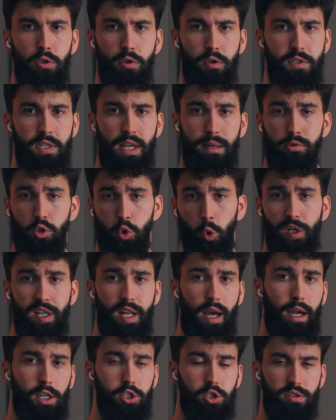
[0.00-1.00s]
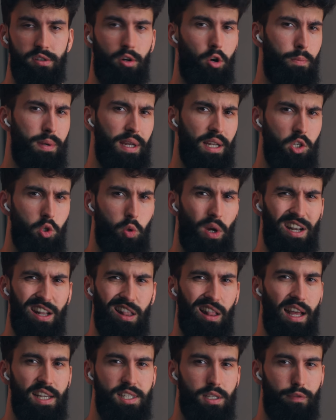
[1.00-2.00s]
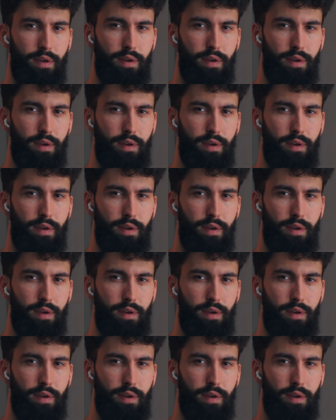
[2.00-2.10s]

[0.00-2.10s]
to the same joint action are being trained less